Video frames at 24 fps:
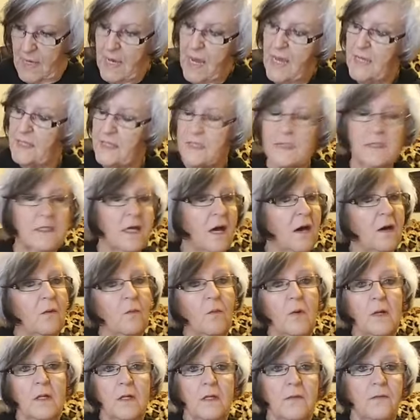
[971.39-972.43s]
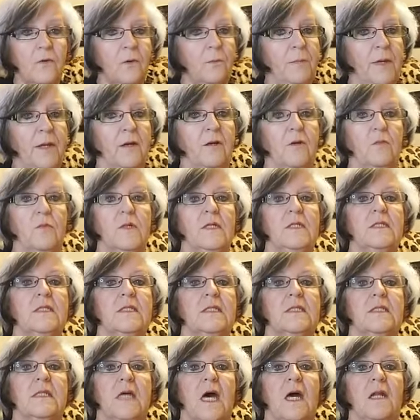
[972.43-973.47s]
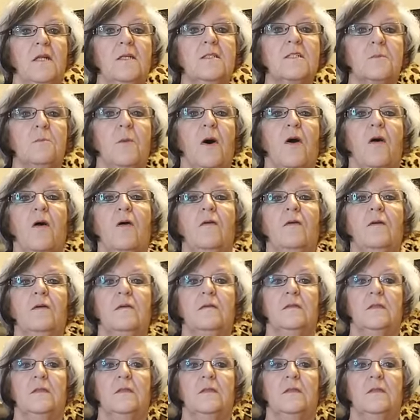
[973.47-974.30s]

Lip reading: It's not one of their bigger ones, it's kind of small.